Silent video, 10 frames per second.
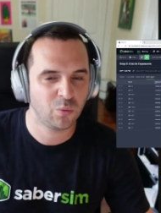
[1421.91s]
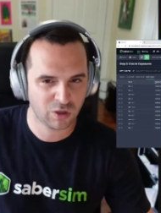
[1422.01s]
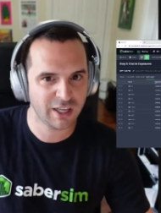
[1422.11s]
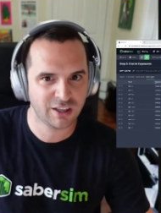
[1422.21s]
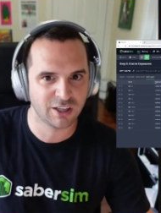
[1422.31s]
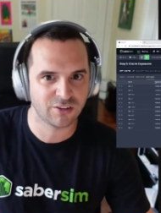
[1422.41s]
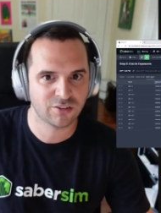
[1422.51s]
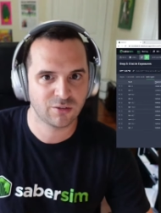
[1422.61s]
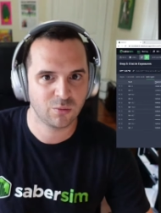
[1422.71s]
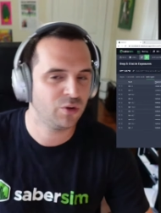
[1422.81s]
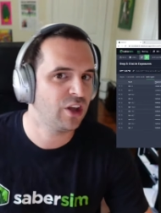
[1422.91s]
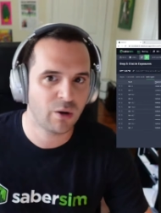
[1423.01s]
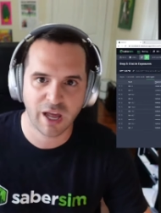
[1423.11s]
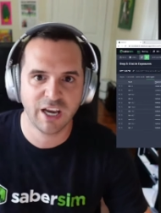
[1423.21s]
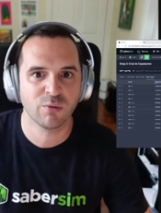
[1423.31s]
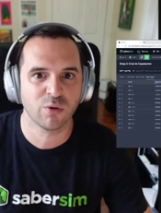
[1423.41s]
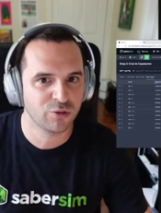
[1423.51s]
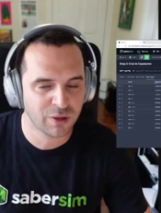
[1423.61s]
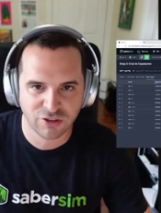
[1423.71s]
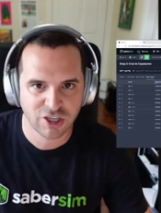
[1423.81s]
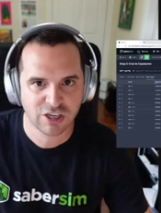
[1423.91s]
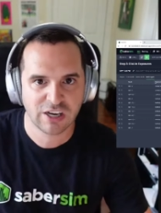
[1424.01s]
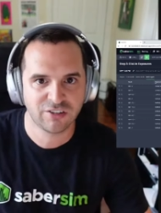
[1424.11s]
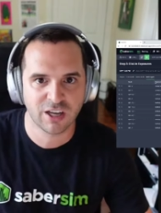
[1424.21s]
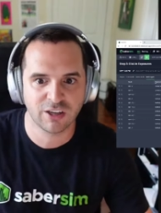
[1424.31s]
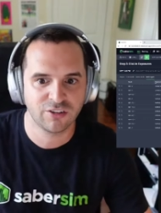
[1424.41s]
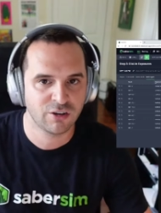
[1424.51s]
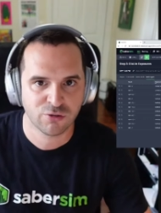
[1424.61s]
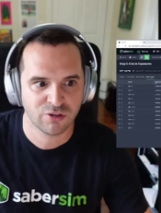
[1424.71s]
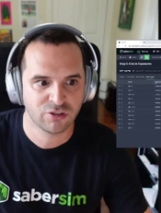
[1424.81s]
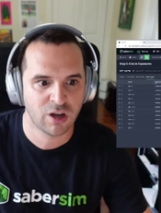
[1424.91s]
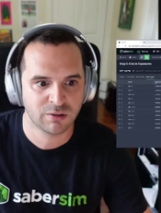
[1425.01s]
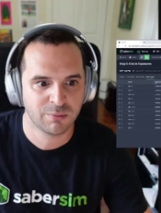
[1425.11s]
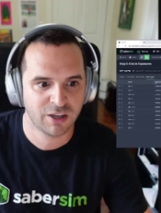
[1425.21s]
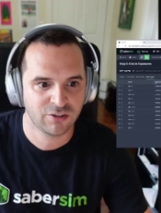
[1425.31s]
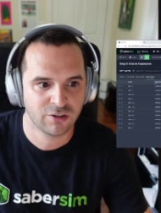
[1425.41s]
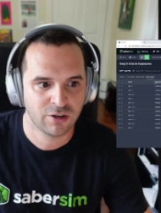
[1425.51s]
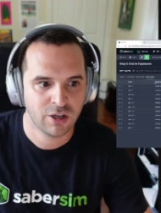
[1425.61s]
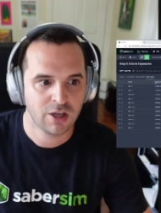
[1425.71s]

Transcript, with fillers: like this without any rules, without changing any settings in a traditional optimizer,